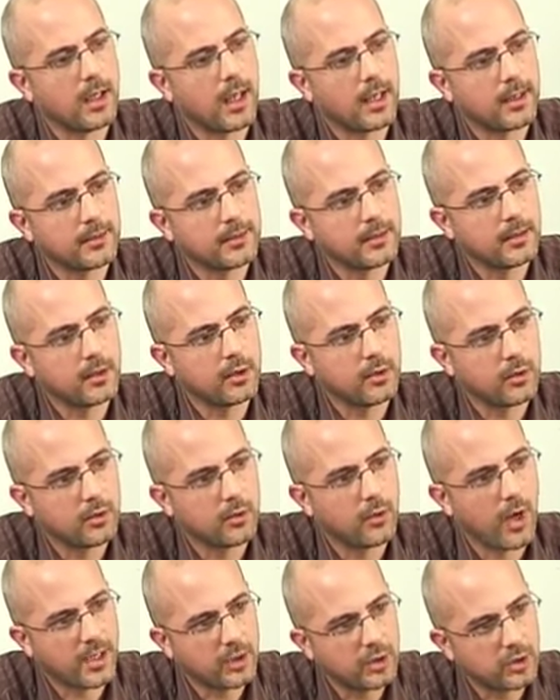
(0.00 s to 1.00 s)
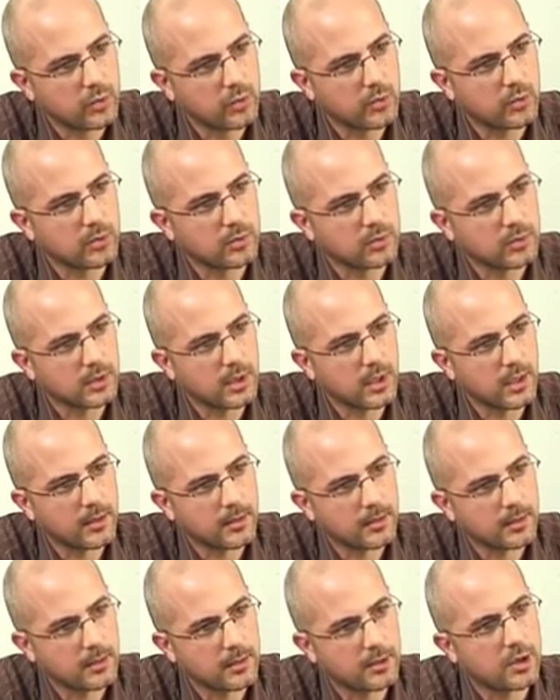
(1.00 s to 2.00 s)
a gradual
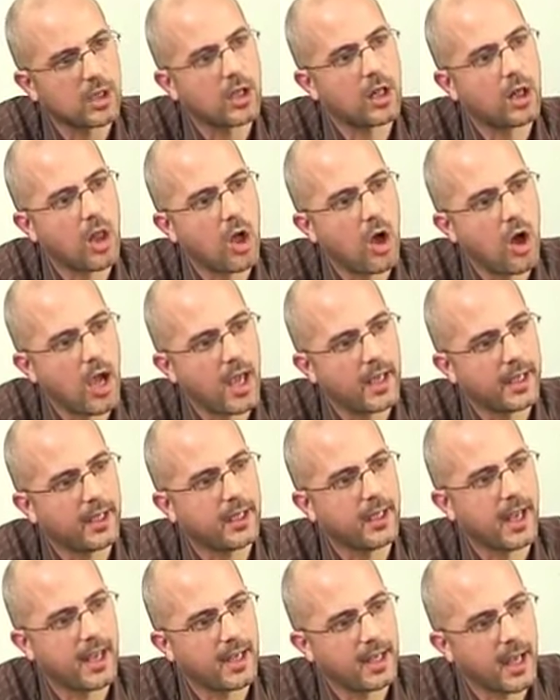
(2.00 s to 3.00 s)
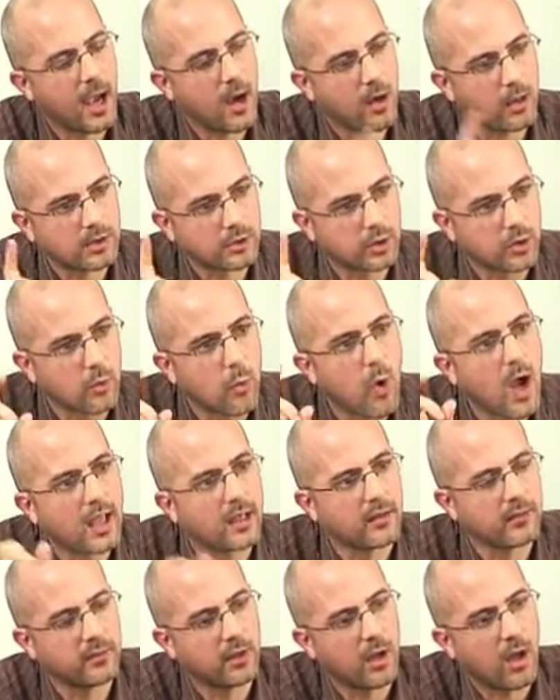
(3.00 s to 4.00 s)
decline in, in our sort of
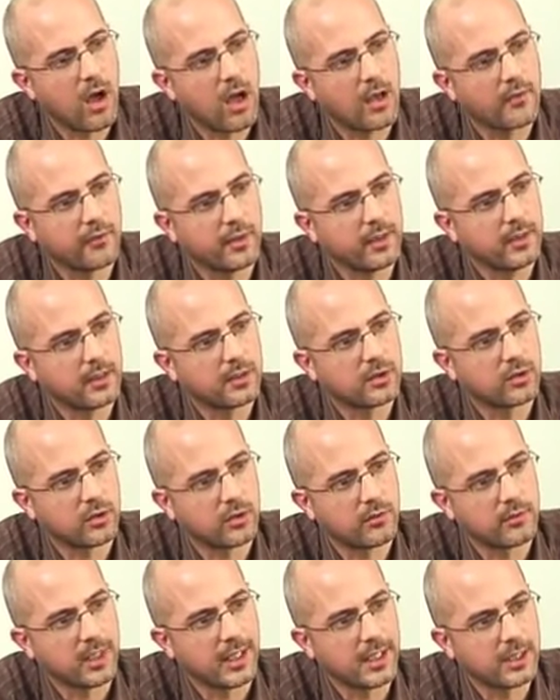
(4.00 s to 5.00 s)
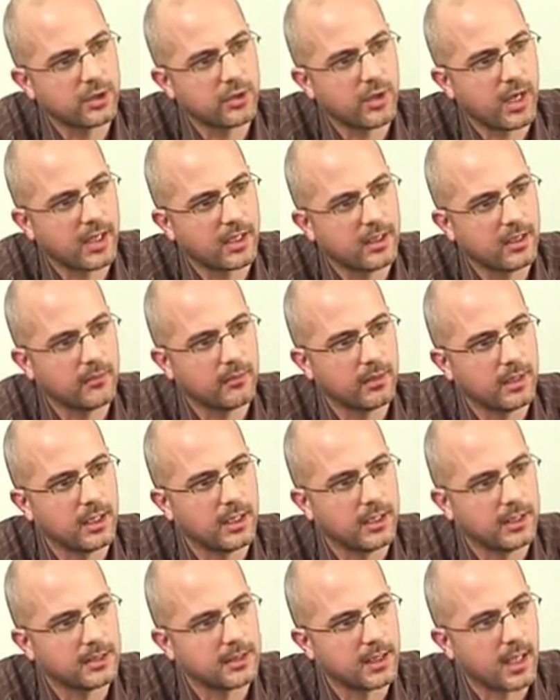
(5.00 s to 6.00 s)
way of life, in the sort of leisure
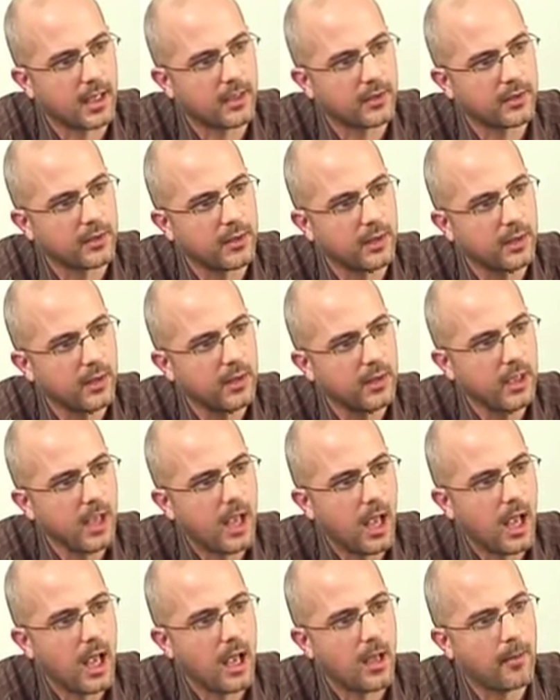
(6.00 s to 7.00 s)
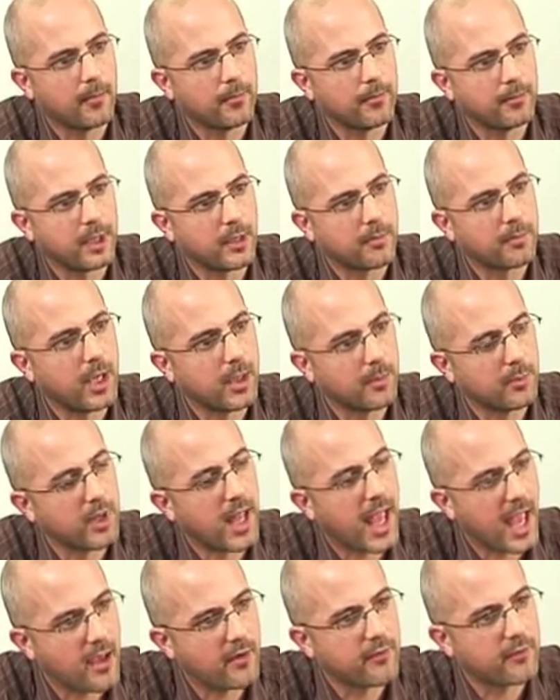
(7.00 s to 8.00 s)
activities that um, that people
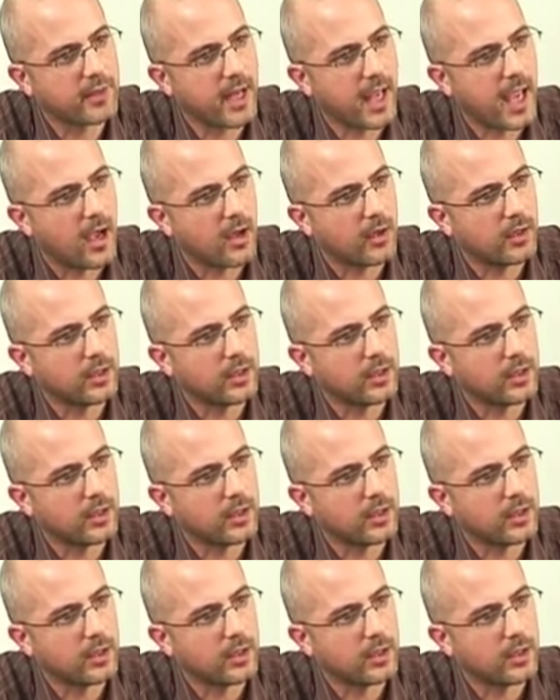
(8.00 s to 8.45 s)
have now.